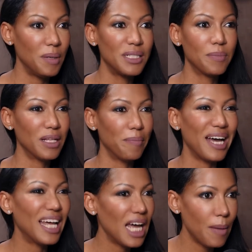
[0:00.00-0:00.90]
Maybe something
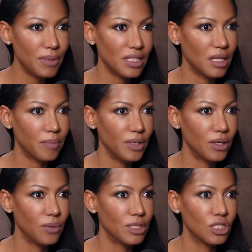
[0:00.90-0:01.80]
bad happened to them,
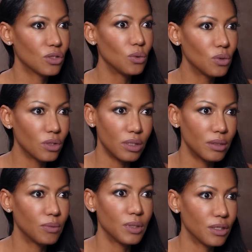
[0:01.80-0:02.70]
in school
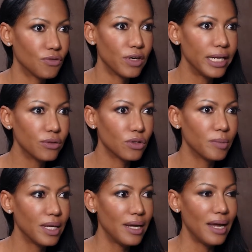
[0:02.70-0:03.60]
or with their friend
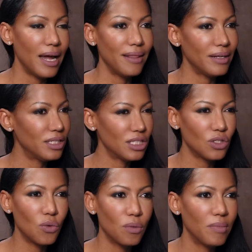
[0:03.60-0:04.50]
group. And they just
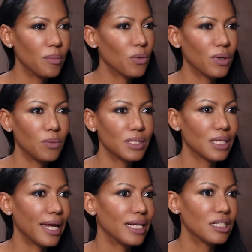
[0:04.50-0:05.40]
don't remember what it
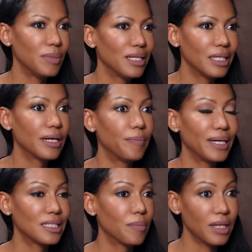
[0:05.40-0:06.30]
was like to be lit up
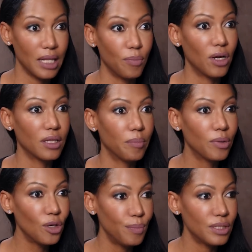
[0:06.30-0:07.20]
by something that brought them
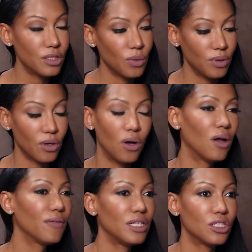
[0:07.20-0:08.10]
purpose. So there are
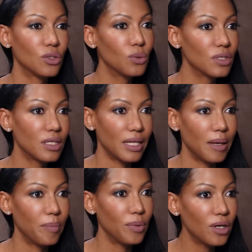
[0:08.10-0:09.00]
all these tools in
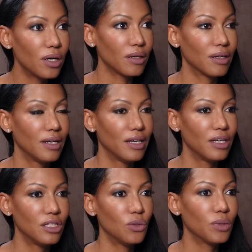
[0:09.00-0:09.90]
that book
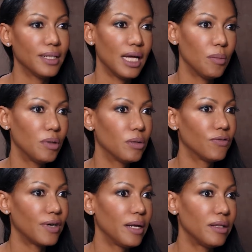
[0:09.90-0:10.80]
to really help people
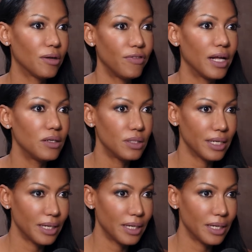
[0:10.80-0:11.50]
find their values